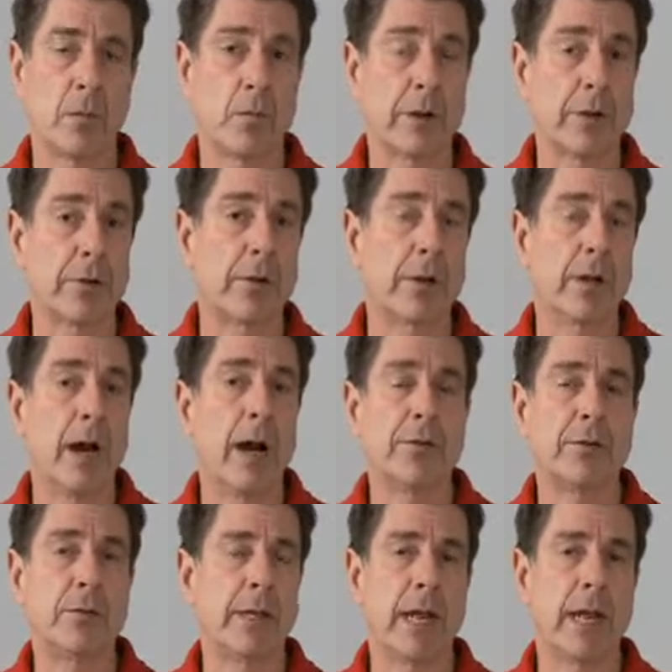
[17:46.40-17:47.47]
Whether or
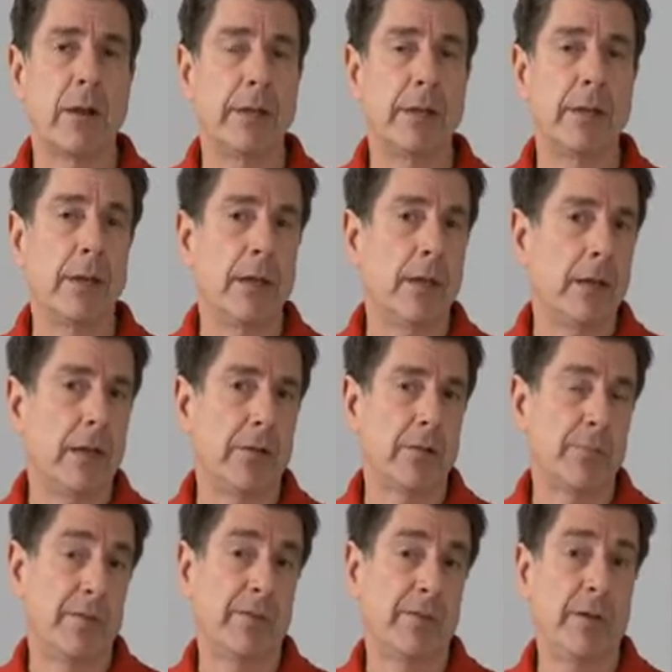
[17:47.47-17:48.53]
not you carry a
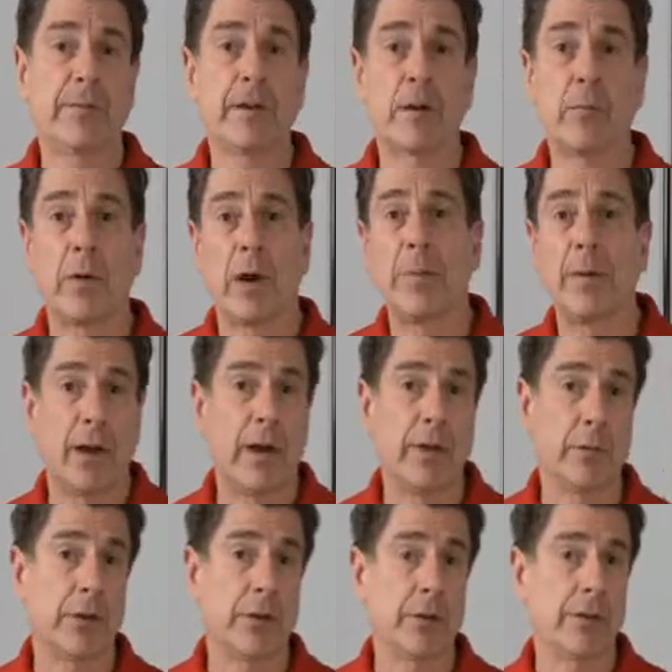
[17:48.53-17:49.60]
specific weapon
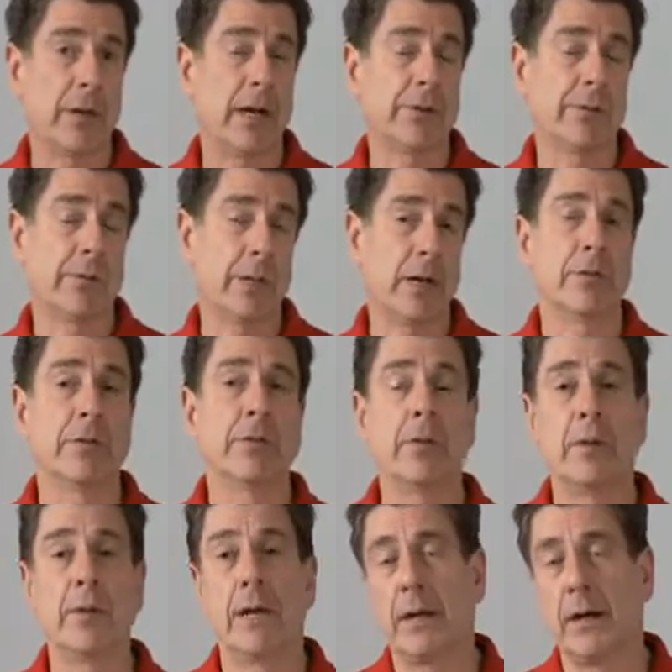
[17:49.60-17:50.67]
on you, whether or not you're allowed to
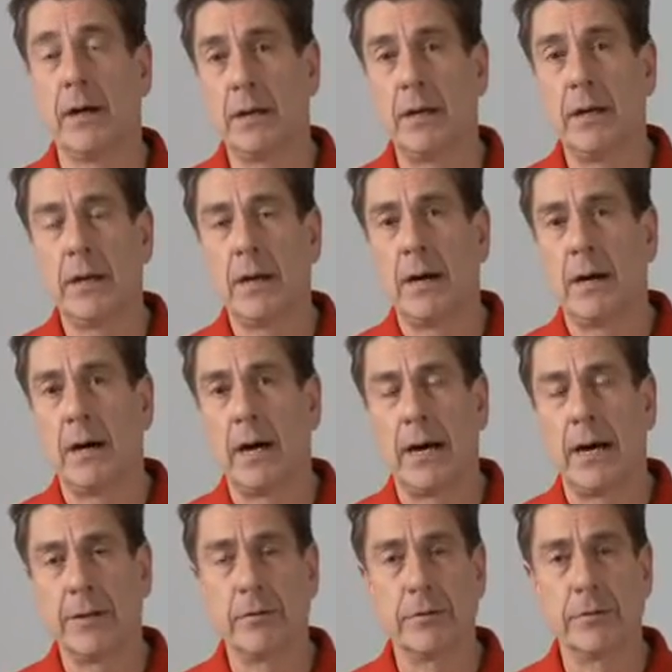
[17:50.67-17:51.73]
do that
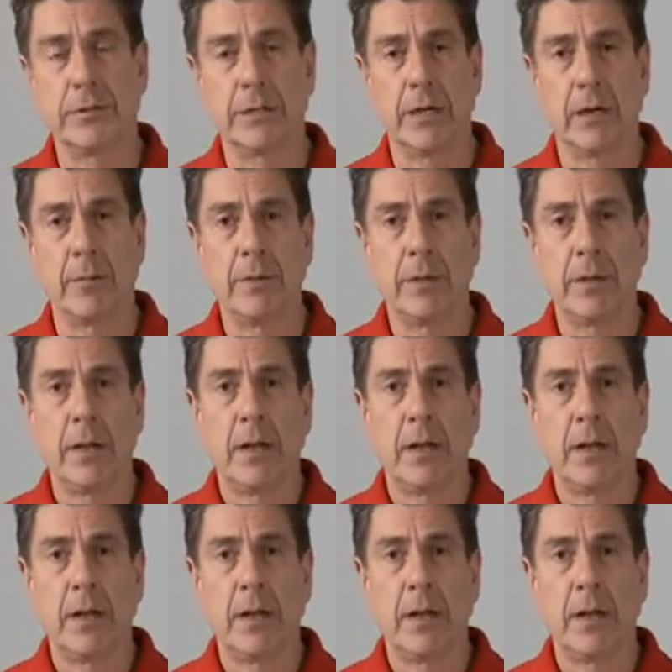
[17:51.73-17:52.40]
on your job,